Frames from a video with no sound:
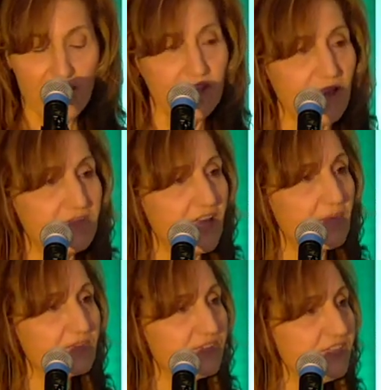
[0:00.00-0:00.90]
you have the
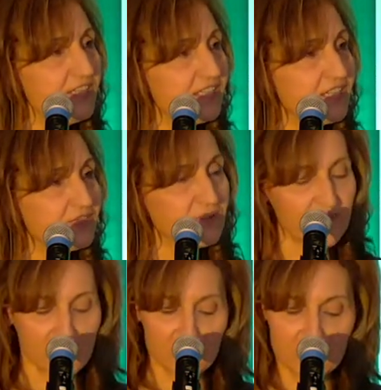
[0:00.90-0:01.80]
opportunity to
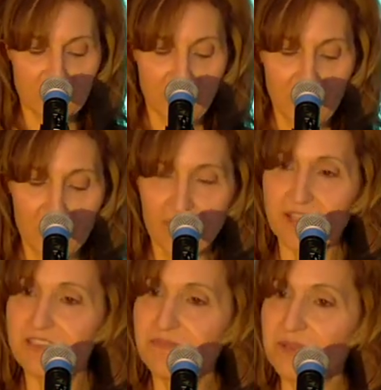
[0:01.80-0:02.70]
contribute. Um, lots of
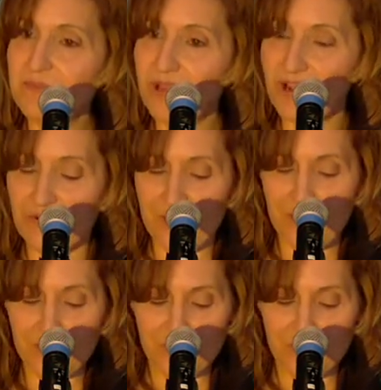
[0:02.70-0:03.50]
people are around with